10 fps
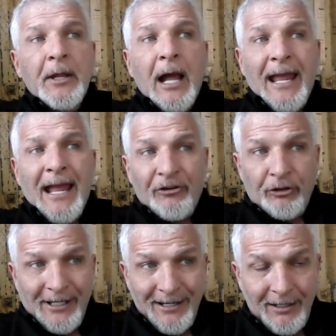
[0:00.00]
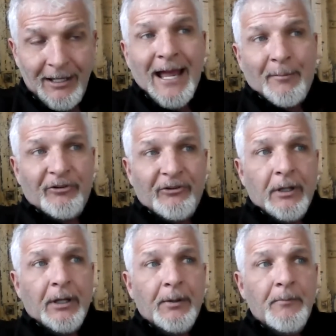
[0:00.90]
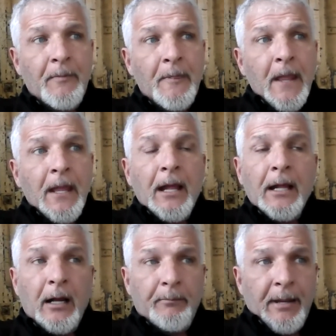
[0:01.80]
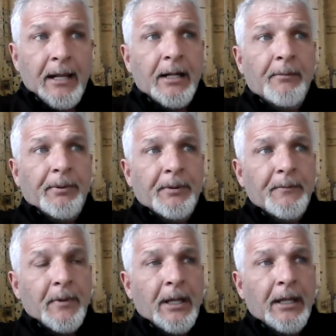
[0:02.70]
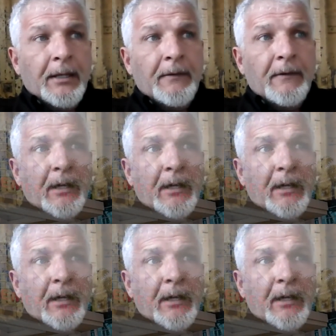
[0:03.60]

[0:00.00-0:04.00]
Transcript: I actually collapsed, um, got back up, and